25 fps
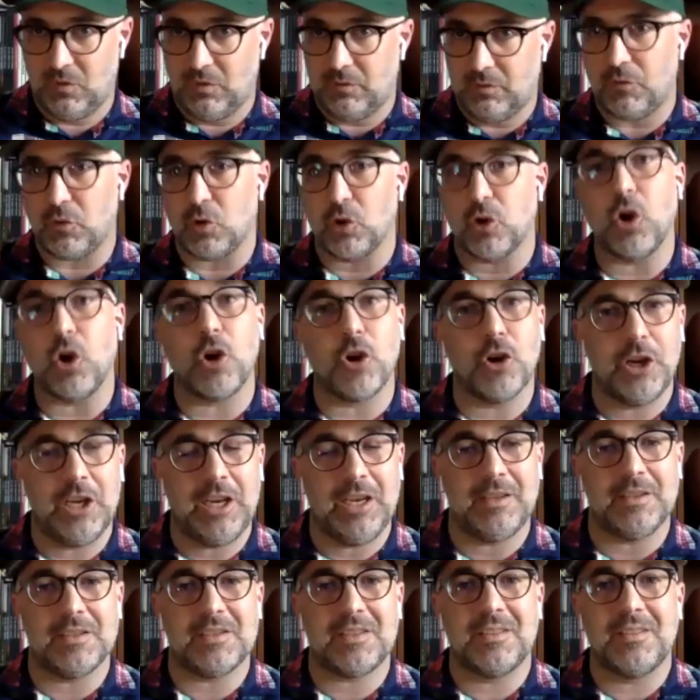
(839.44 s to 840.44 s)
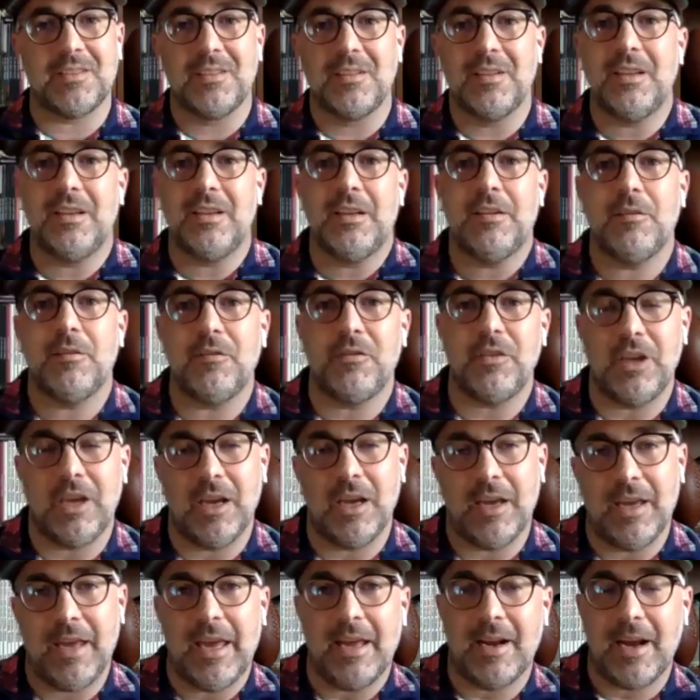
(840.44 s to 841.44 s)
for earnings
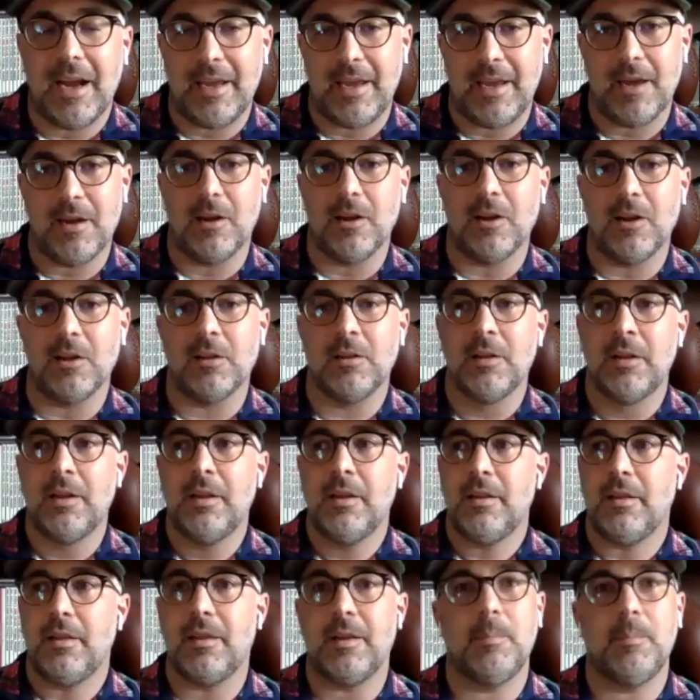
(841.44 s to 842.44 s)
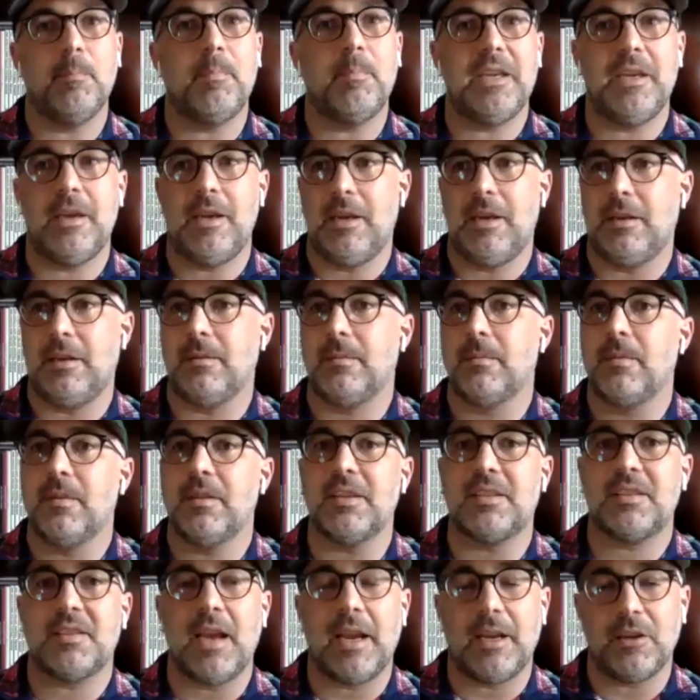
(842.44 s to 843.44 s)
via NIL than being the
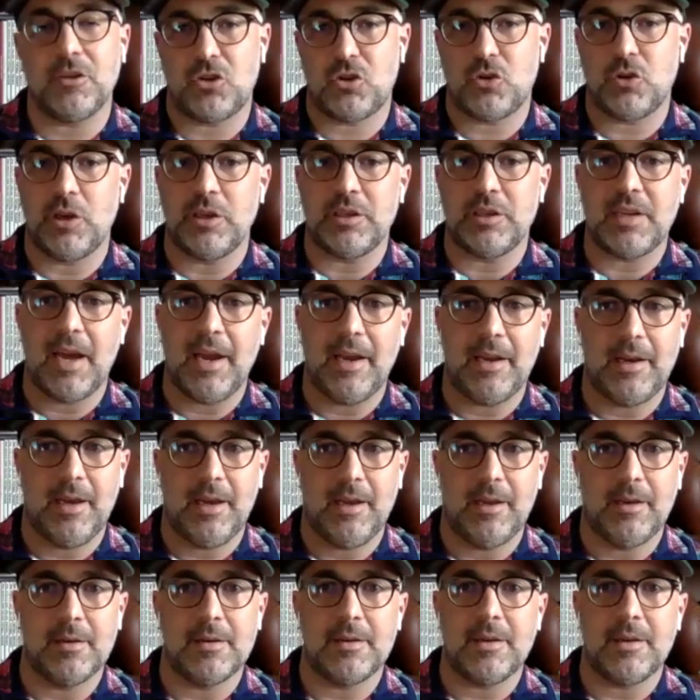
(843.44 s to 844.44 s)
second string tight end